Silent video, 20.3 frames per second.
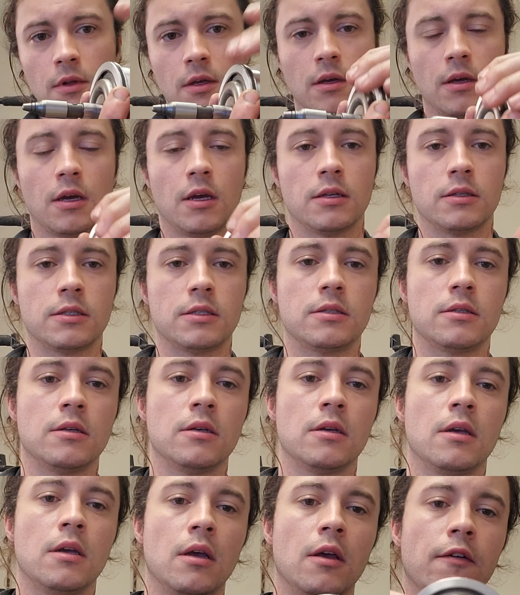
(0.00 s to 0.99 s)

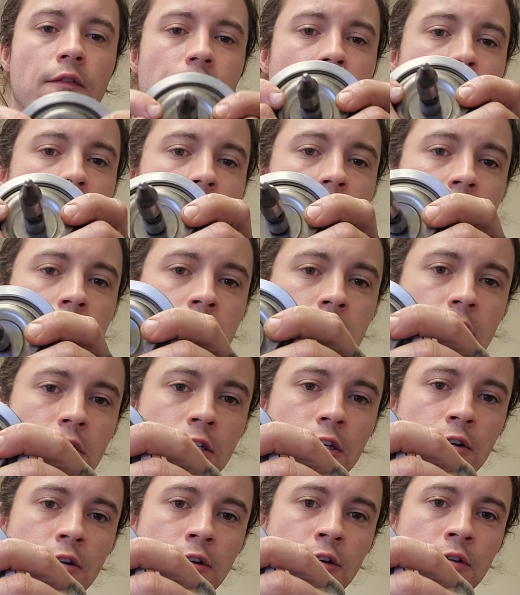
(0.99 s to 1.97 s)
It's very hard to
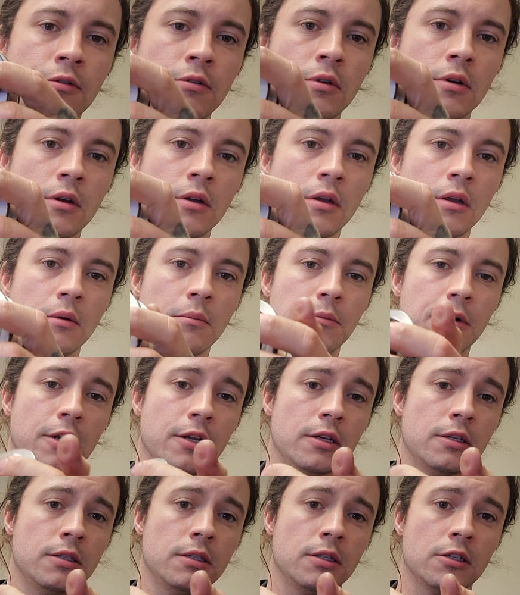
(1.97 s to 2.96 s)
show you, but
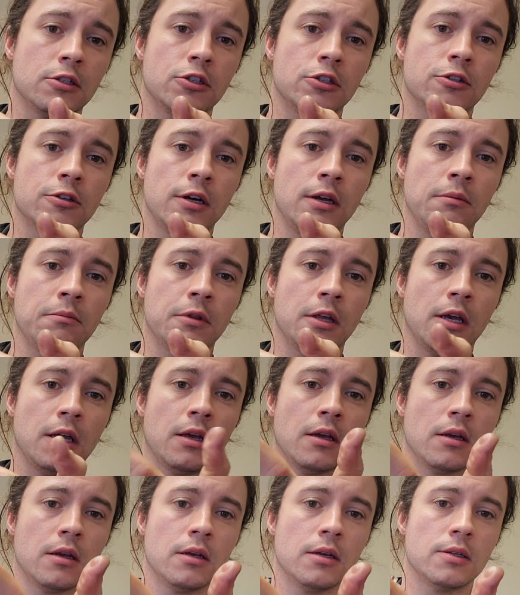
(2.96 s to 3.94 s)
it is extremely
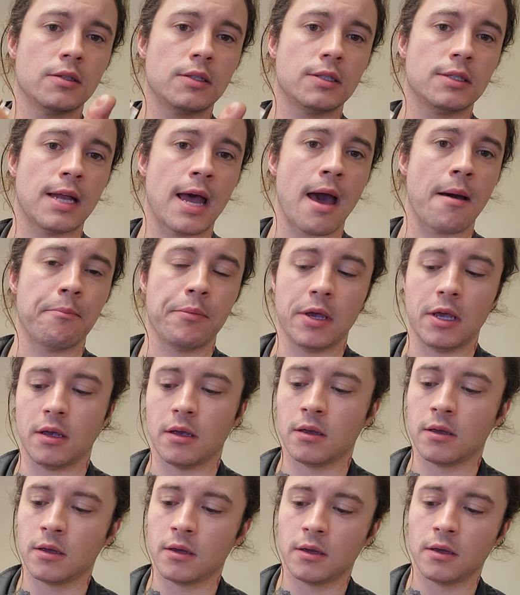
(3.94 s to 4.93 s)
snappy.
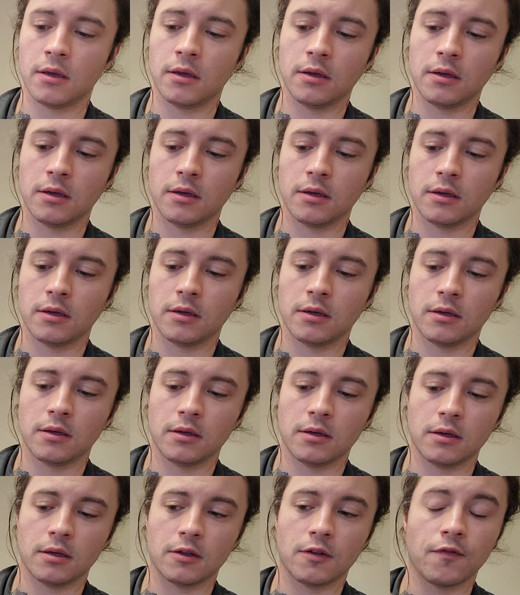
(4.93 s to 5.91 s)

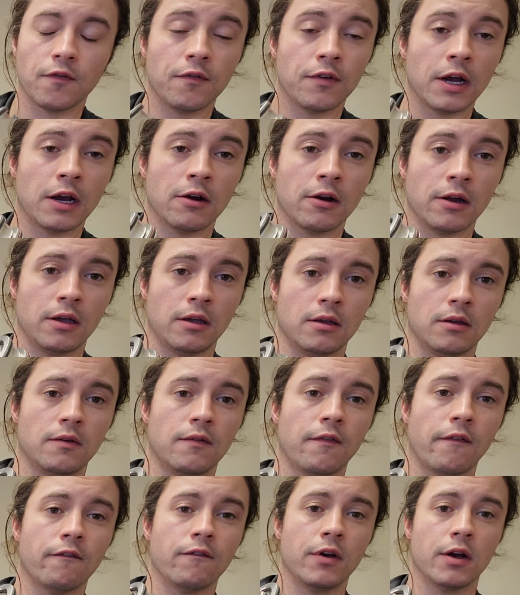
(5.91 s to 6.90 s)
It's very,
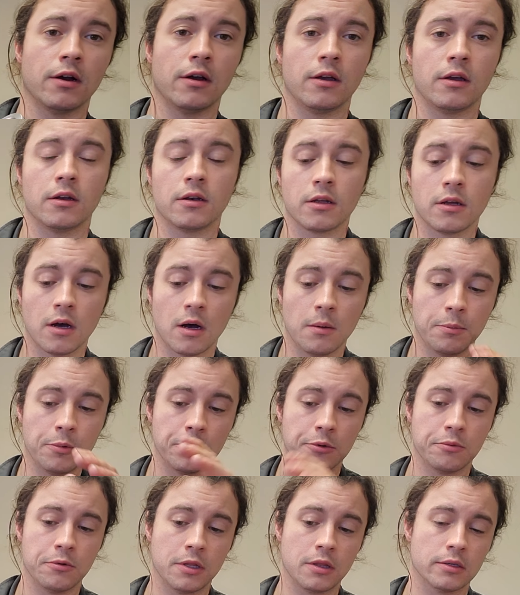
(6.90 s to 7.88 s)
very good.
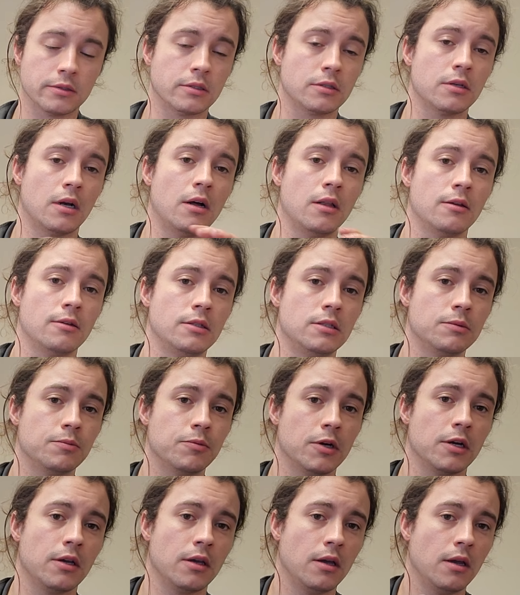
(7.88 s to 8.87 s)
Coupled with a solid
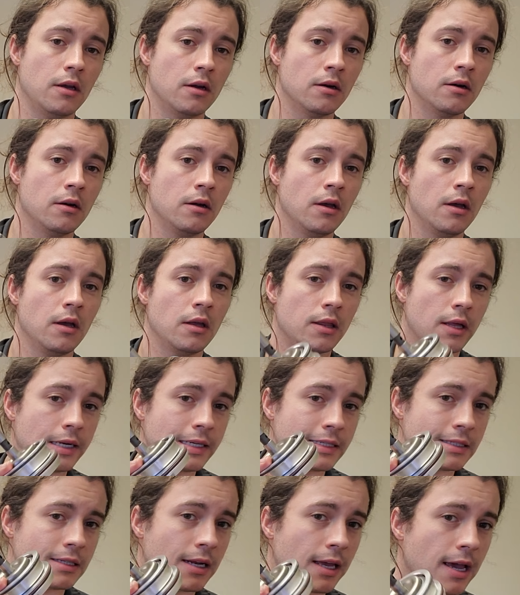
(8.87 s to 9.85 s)
spring here, that
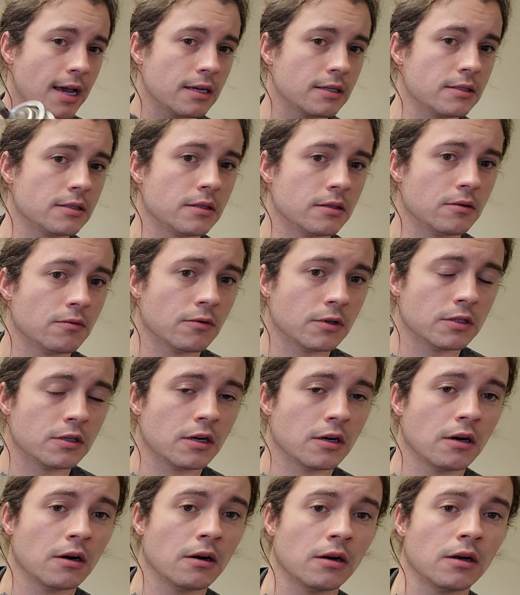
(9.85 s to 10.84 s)
is an excellent
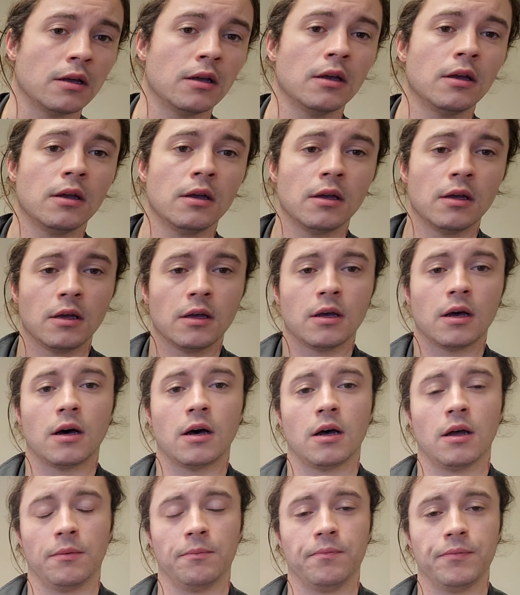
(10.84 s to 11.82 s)
return.
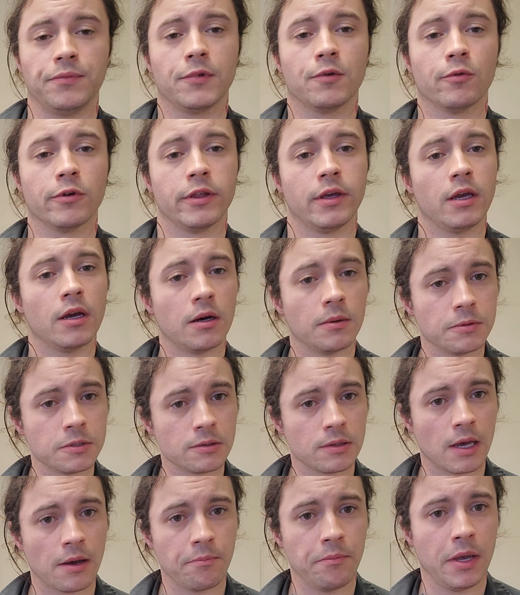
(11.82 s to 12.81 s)
It really helps with
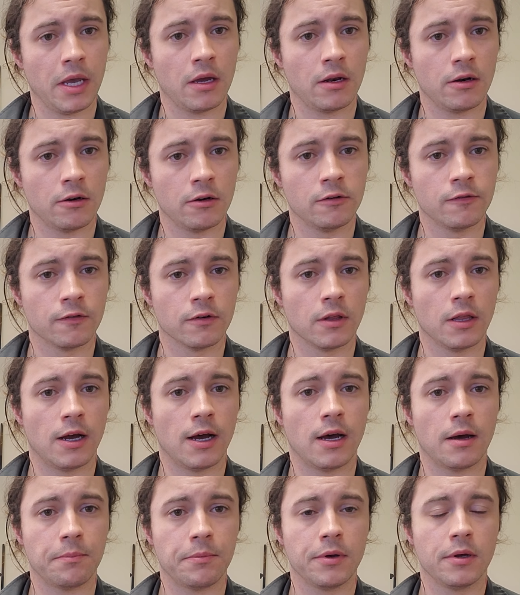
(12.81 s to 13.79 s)
that band
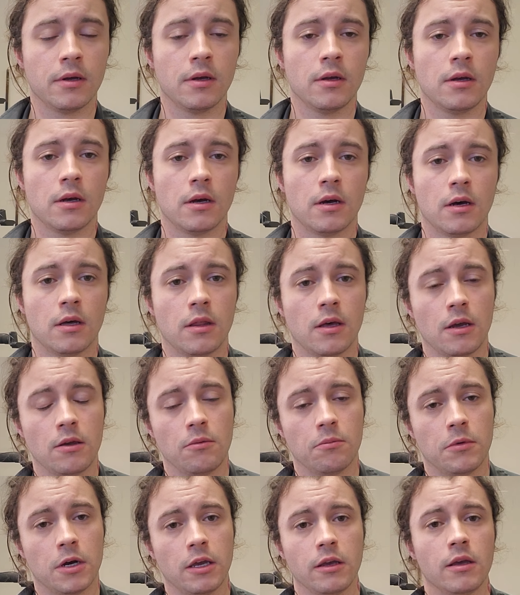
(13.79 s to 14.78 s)
overlap that you
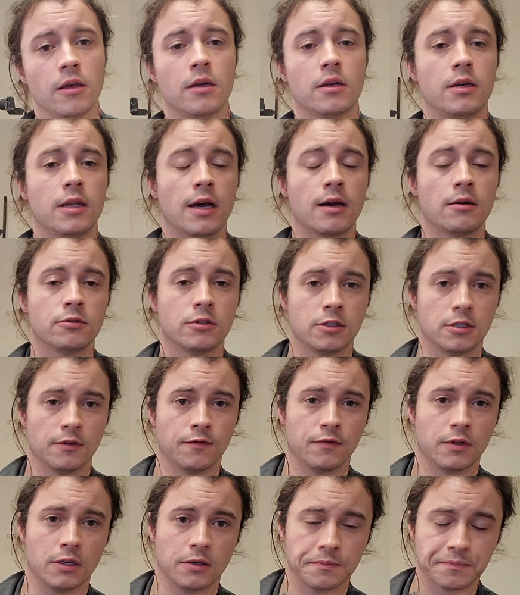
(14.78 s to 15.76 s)
might get
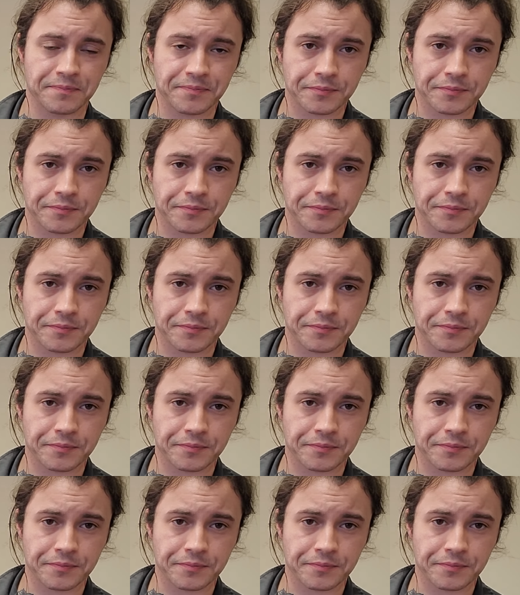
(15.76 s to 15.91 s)
downshifting.